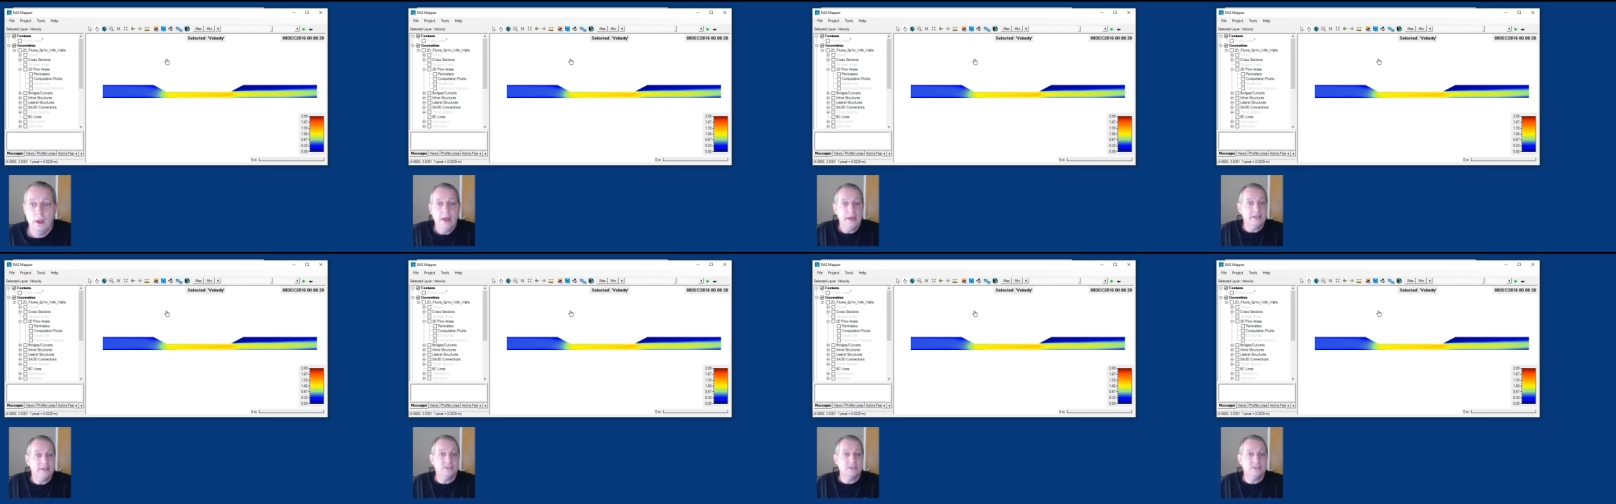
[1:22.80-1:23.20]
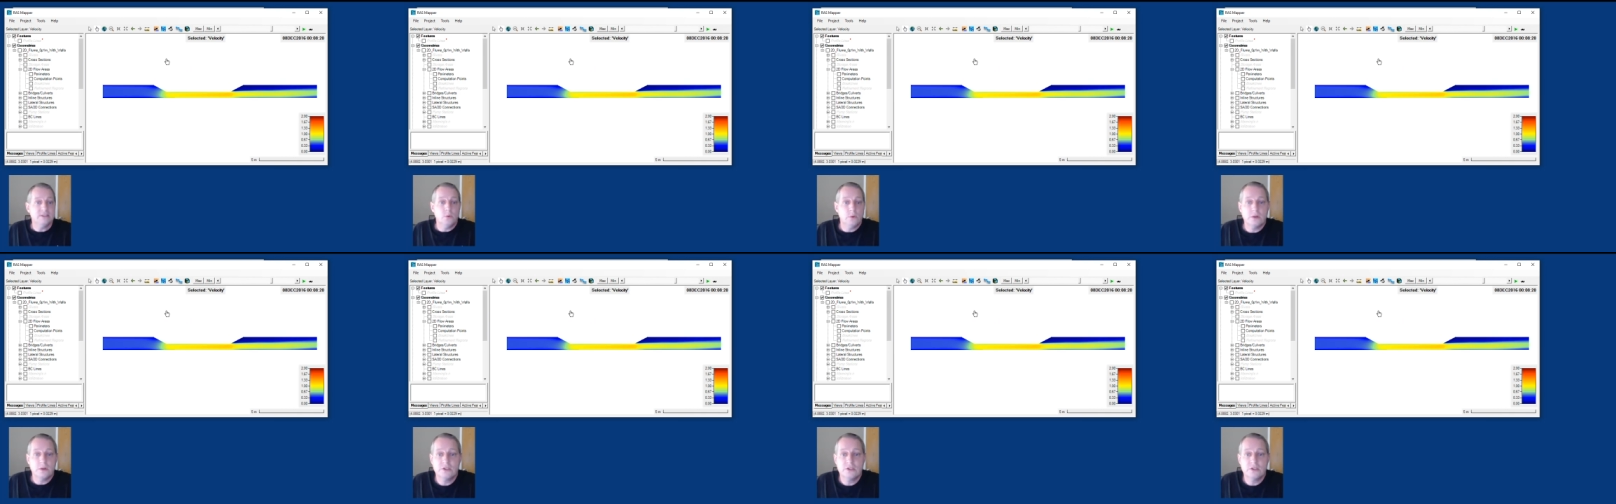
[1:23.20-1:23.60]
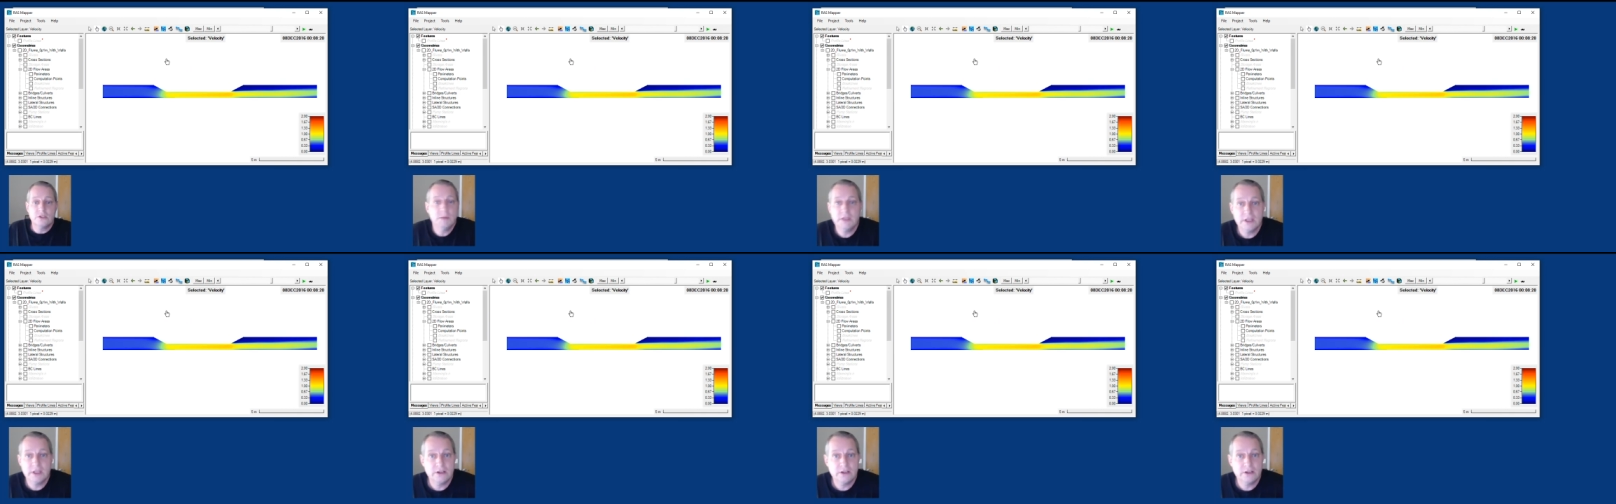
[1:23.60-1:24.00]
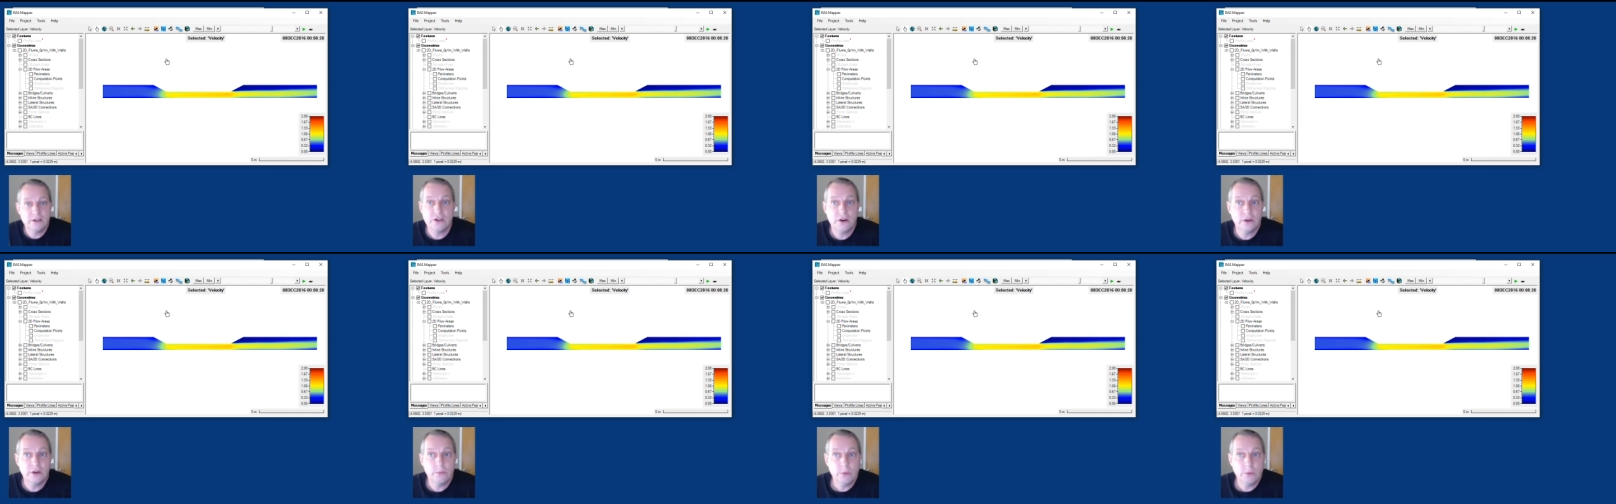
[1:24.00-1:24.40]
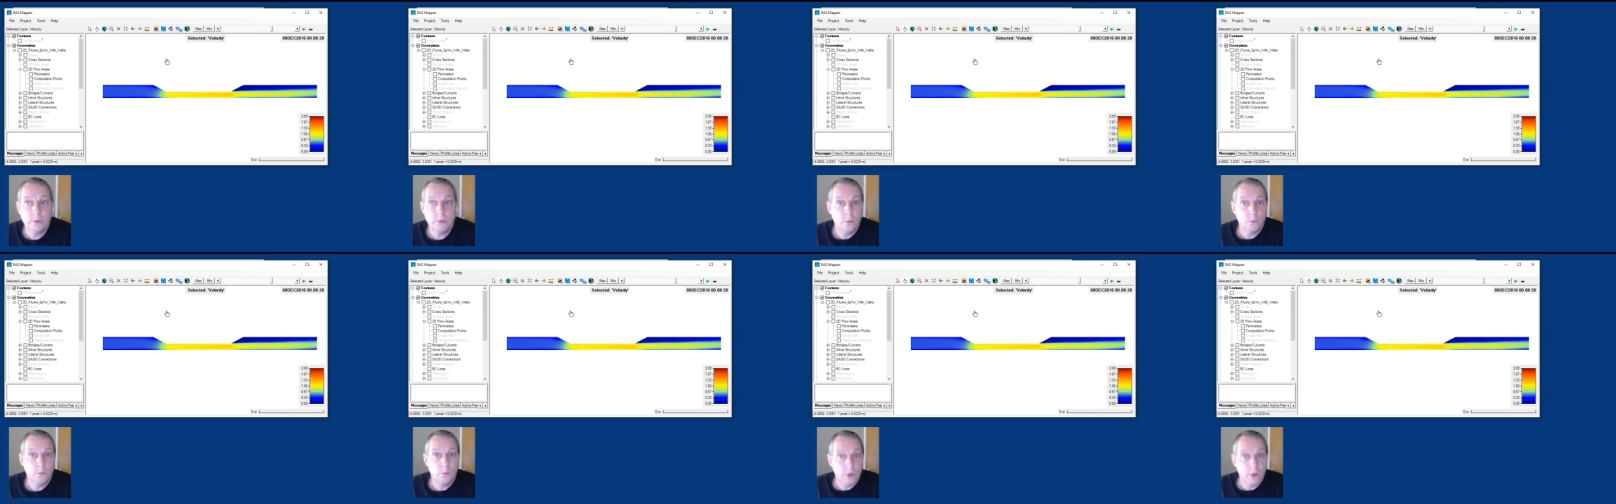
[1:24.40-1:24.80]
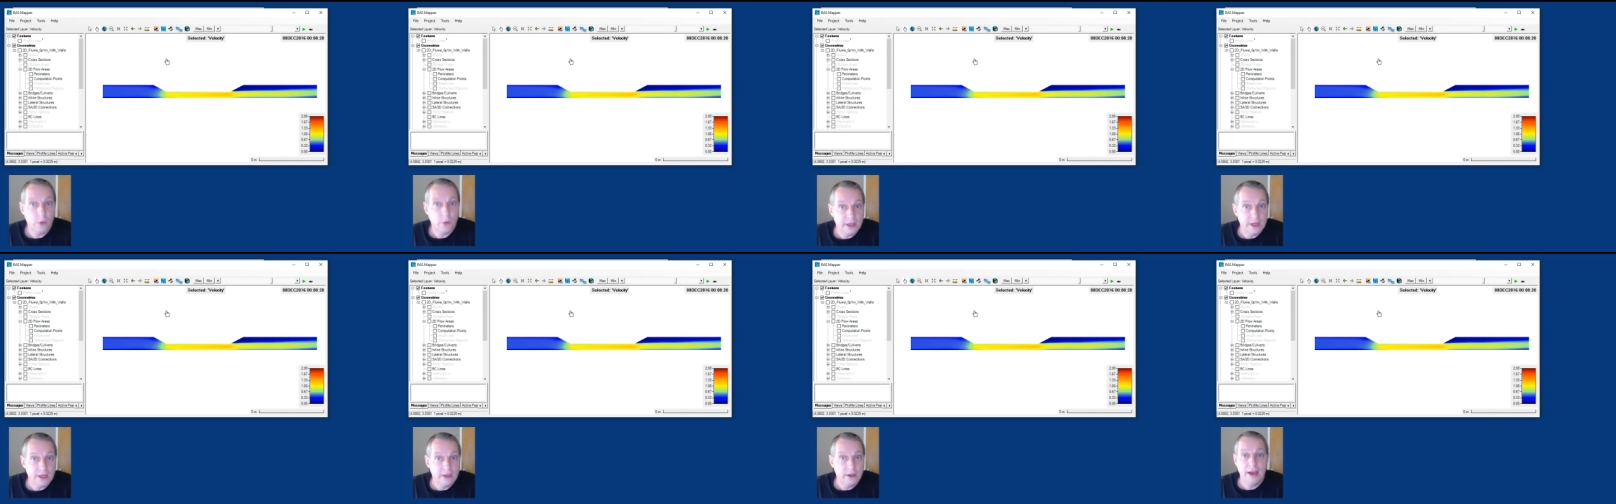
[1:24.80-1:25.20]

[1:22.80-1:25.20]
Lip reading: And so we're assuming that you're starting with a running